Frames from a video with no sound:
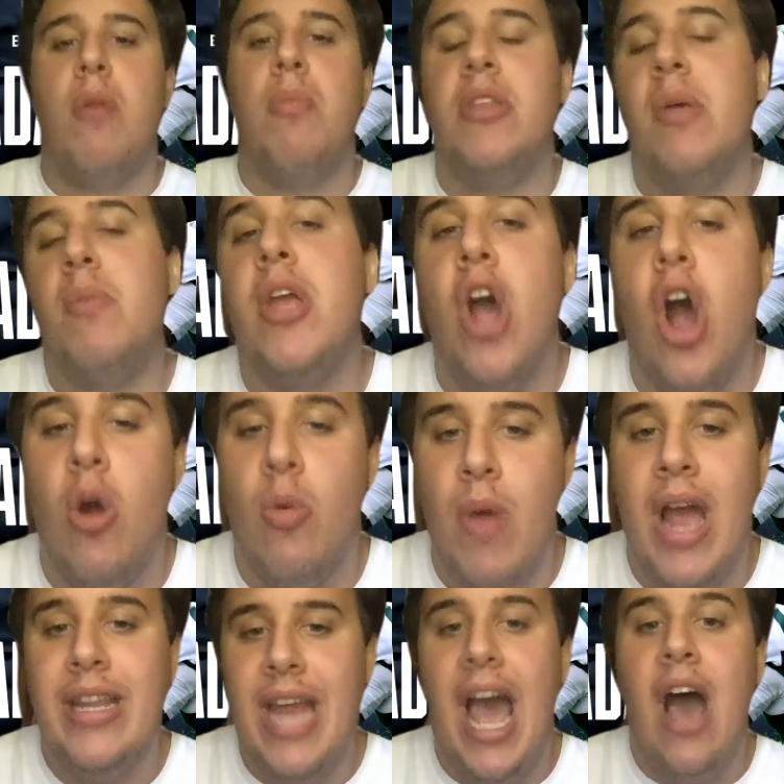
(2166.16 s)
than we are
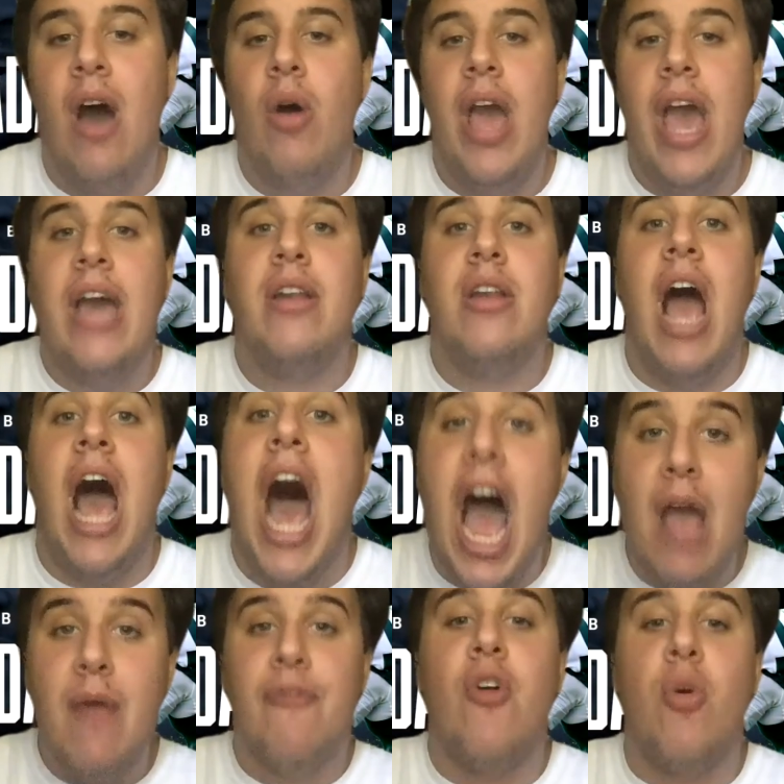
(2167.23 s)
right now. And I,
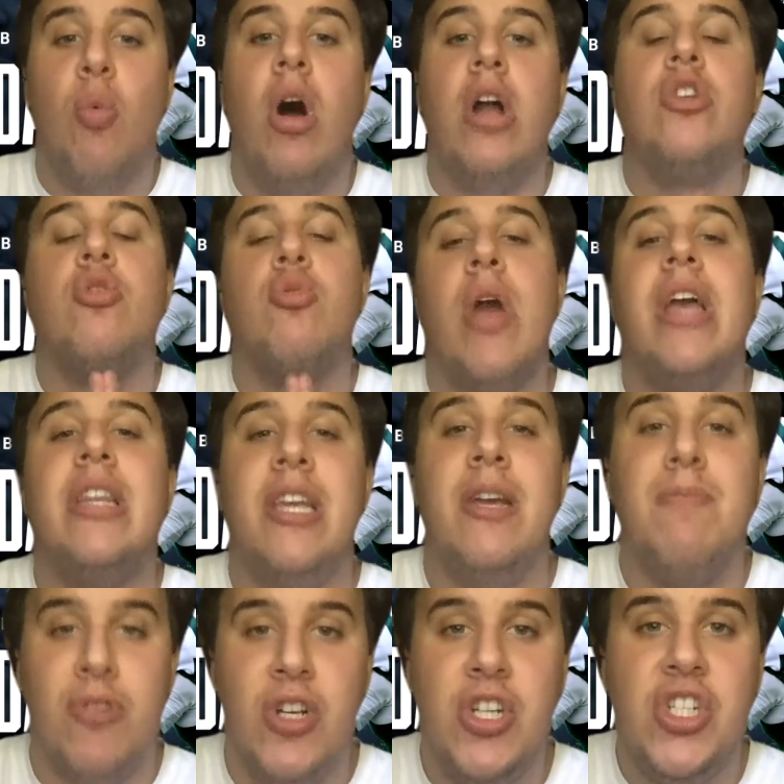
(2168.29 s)
for one, greatly
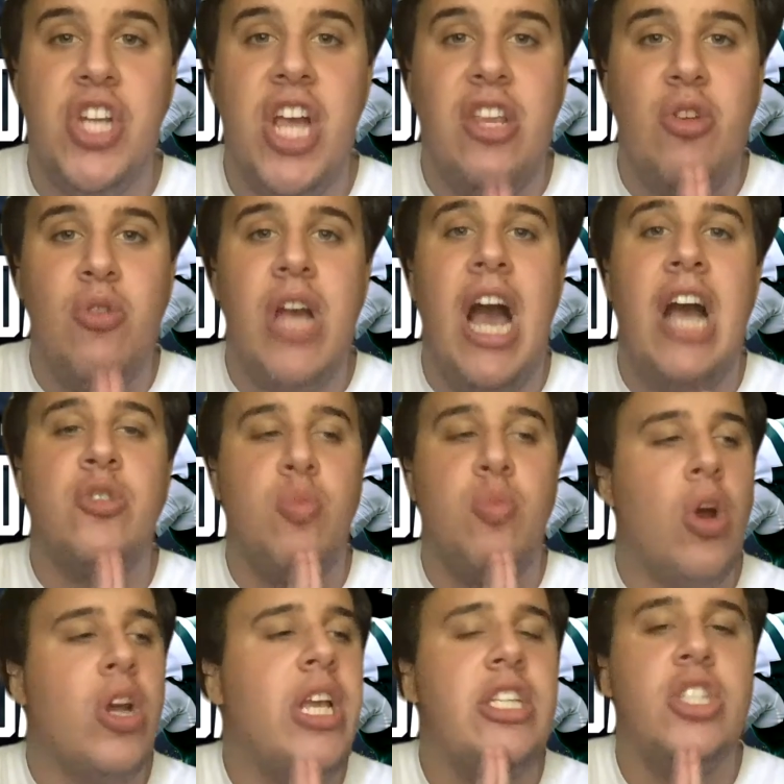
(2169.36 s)
appreciate you guys
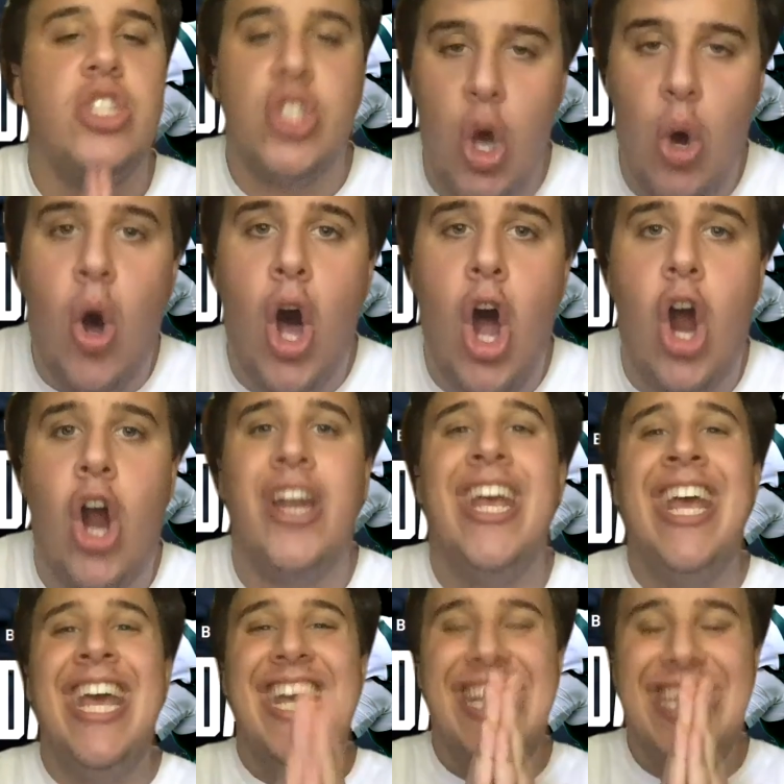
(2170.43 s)
working so hard
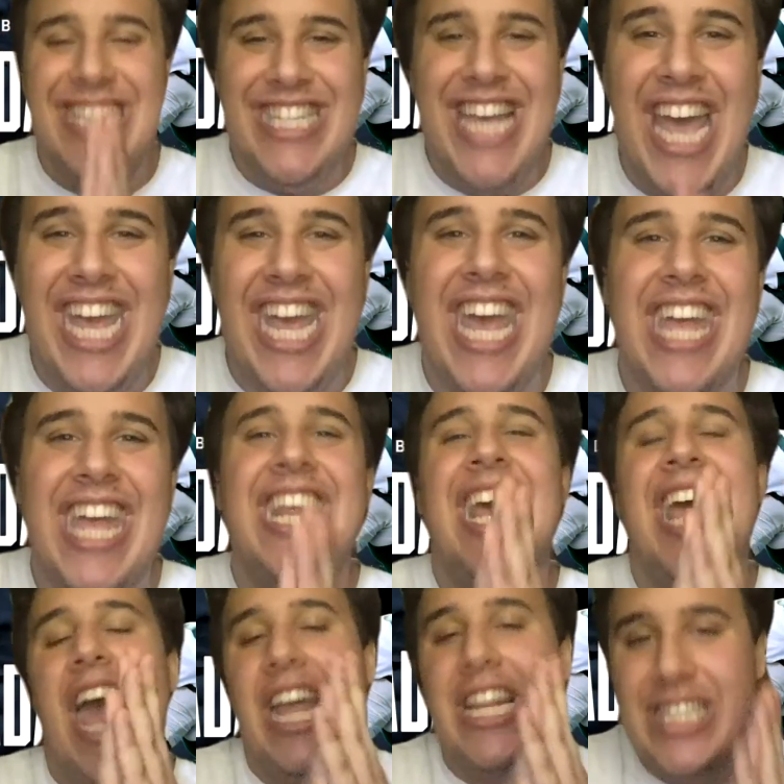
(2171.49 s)
day in
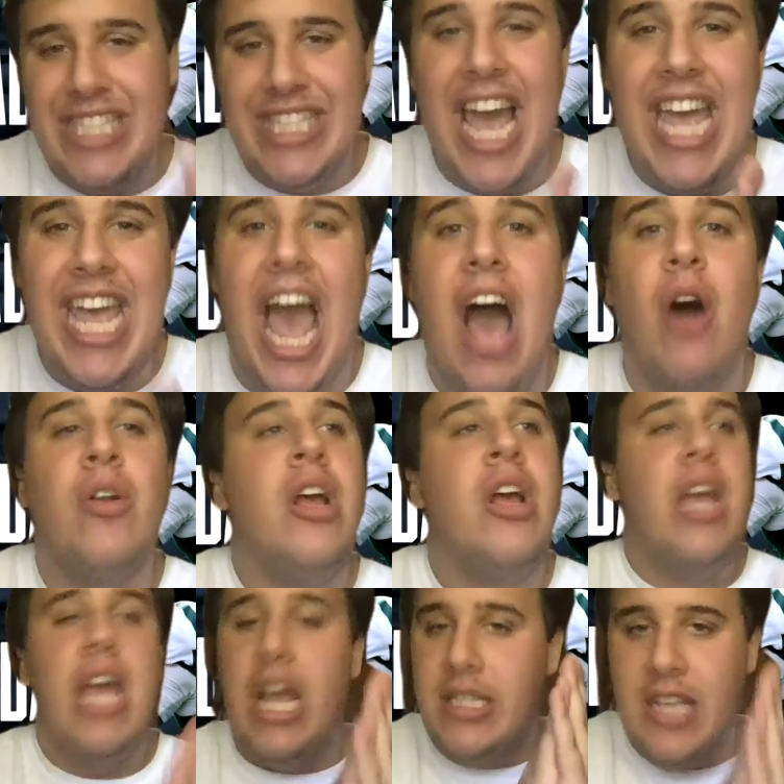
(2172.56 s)
and day out.
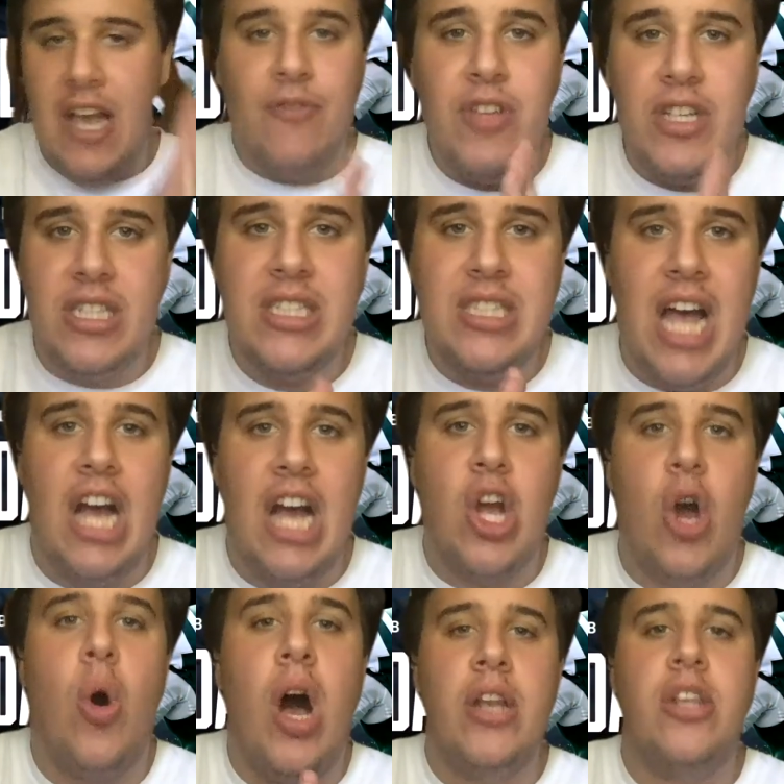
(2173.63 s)
It definitely does not
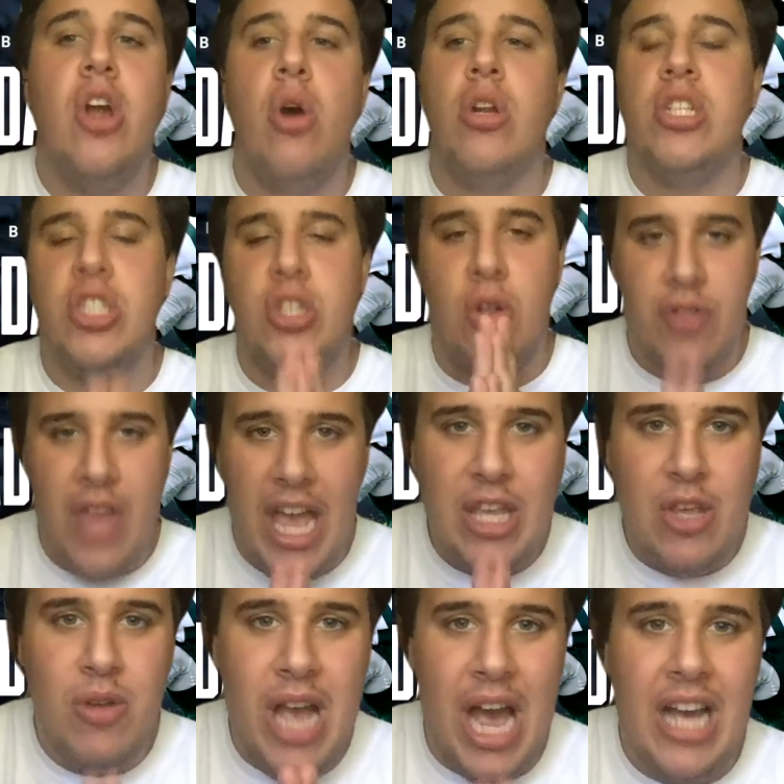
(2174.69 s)
go unnoticed. So thank you
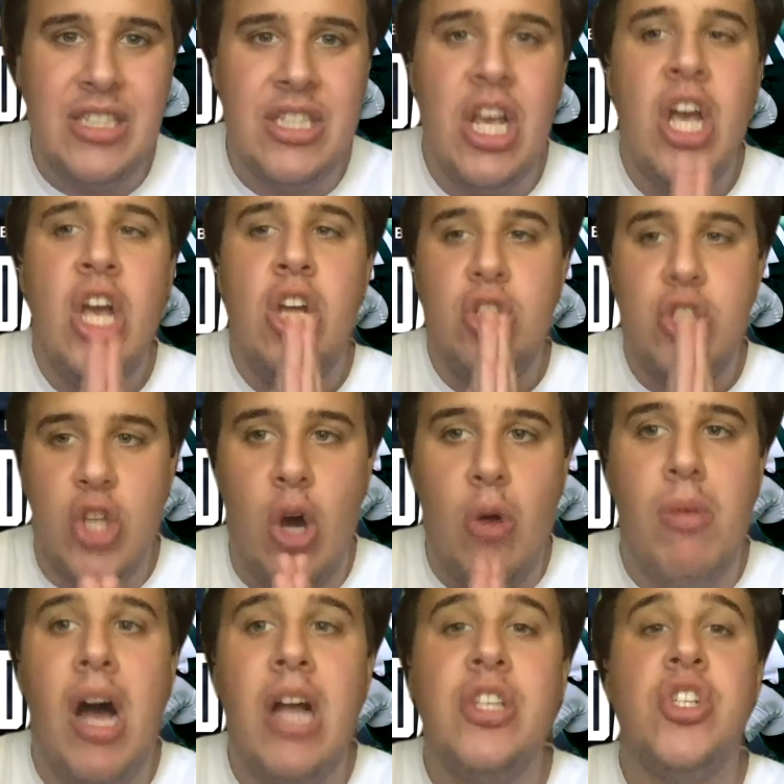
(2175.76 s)
guys so
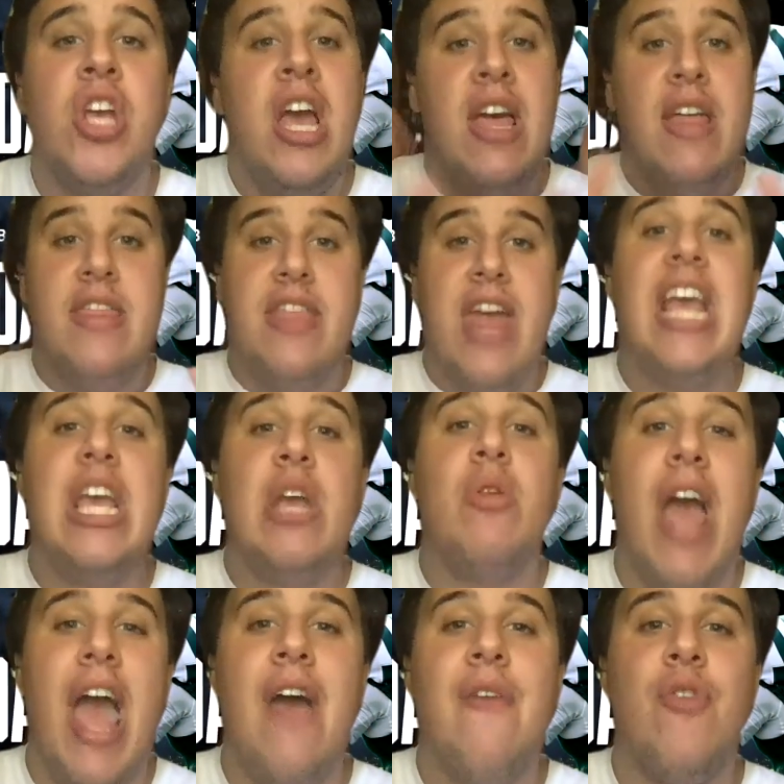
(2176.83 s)
much. Thank you to
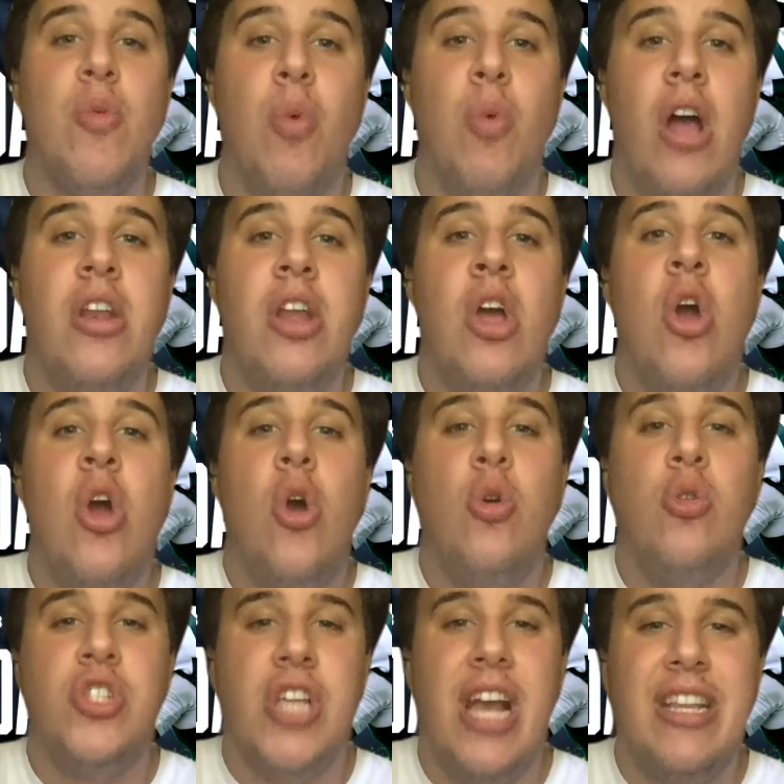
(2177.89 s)
everyone who
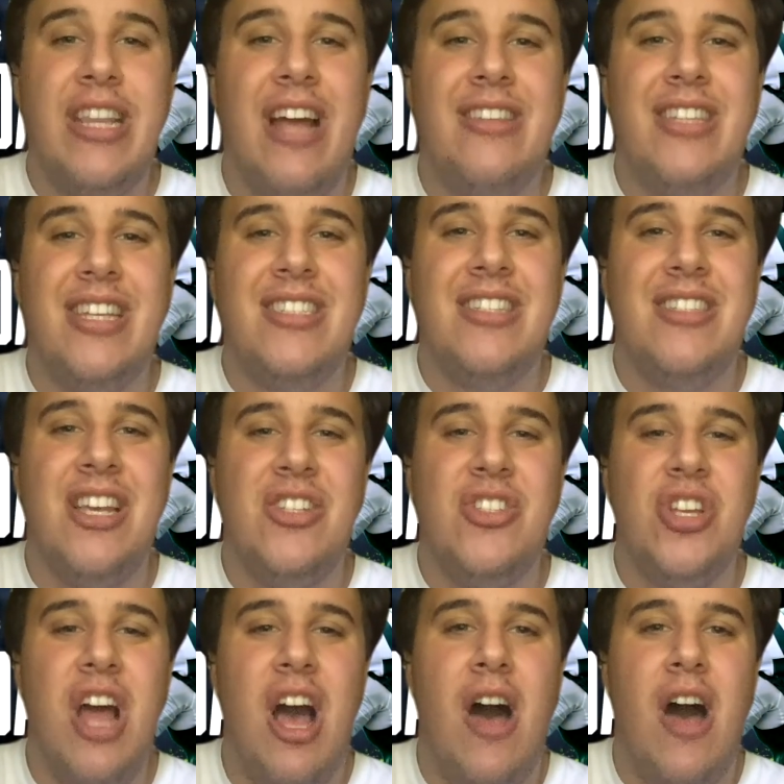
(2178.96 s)
checked out this edition of